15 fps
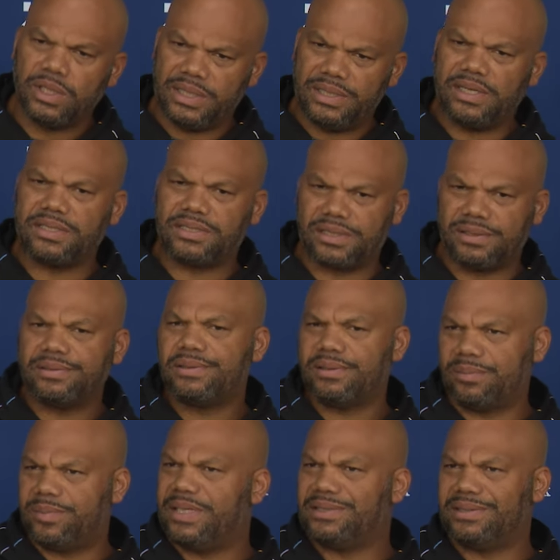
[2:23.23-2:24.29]
He does it.
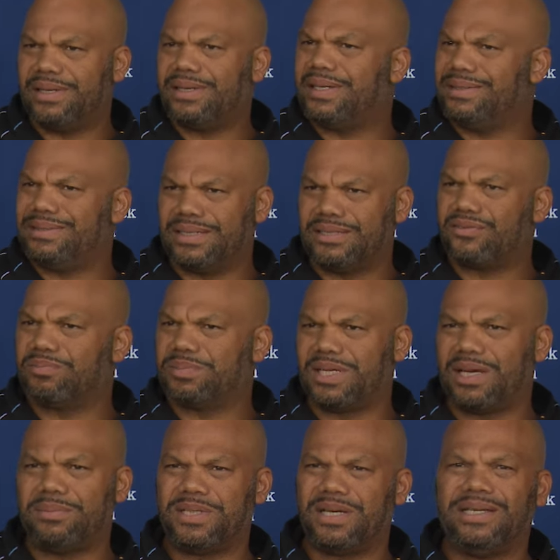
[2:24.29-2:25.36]
I mean, he does it from
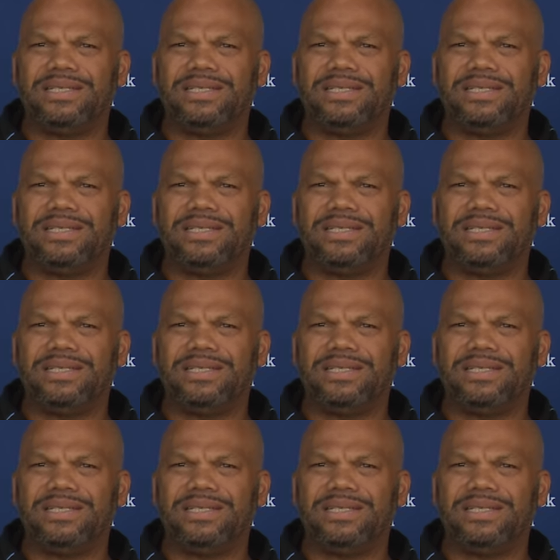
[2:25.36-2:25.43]
time to time.